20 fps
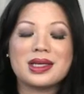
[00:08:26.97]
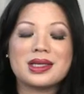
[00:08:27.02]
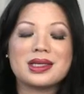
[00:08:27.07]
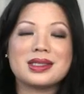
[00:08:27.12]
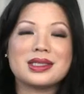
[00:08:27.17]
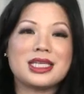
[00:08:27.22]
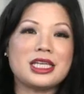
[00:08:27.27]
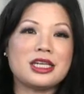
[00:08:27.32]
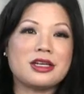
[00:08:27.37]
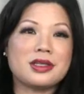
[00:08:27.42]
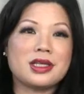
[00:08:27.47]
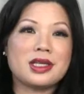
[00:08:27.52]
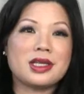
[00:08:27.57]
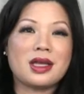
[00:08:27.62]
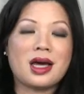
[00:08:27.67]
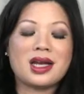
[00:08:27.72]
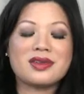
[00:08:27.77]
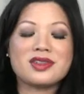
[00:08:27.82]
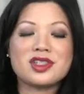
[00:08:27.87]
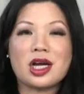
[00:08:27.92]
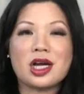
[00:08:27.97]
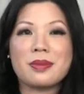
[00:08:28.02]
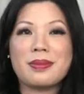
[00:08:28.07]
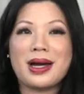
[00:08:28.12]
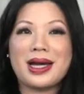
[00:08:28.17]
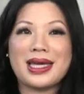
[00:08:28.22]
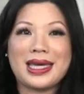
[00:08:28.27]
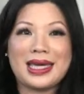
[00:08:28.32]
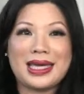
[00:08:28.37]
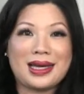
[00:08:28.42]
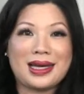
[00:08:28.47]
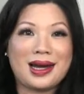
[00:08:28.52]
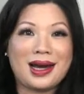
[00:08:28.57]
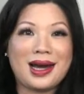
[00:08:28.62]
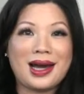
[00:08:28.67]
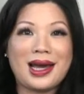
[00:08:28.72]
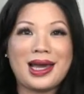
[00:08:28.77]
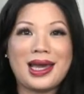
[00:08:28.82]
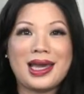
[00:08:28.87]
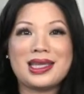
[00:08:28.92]
And a lot of talk about
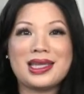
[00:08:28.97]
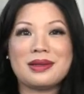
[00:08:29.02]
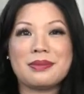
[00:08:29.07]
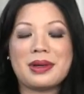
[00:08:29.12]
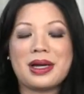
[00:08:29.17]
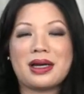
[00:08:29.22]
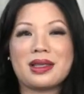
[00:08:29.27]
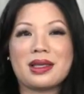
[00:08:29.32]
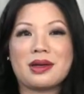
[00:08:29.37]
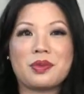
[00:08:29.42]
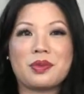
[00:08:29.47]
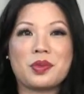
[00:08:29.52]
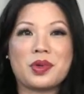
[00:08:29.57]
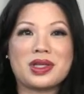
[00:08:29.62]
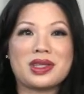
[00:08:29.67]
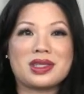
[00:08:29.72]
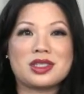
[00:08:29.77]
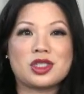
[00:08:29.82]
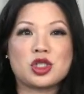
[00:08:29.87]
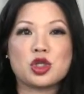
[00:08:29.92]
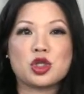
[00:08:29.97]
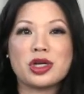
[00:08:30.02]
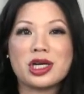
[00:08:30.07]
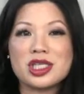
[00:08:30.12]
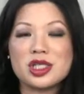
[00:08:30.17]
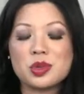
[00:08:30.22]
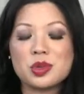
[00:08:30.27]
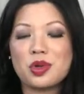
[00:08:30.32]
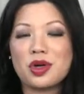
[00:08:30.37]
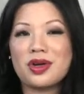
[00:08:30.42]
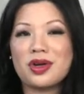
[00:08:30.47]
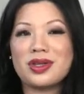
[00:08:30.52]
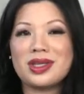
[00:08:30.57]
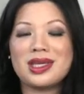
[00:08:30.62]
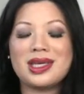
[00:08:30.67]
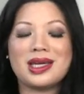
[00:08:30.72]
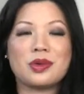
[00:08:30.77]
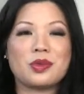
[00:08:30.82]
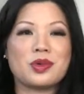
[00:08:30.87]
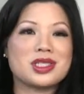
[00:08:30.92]
AI and about what's
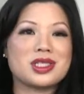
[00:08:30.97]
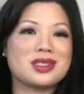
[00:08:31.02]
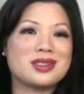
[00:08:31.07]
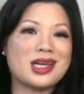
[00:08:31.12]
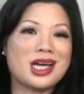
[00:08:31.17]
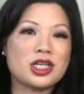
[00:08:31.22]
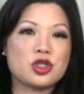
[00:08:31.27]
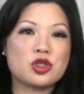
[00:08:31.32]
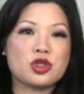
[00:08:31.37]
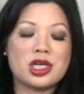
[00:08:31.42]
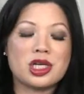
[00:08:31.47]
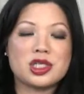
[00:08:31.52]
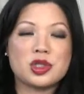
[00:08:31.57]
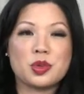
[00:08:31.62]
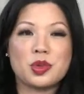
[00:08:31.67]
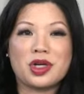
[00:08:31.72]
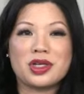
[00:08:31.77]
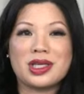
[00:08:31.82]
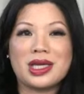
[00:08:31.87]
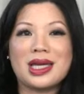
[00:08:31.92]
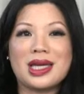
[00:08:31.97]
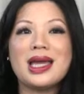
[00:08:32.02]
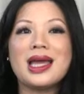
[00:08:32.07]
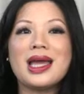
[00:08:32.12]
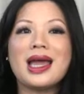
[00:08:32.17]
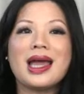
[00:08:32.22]
trustworthy and what's not trustworthy.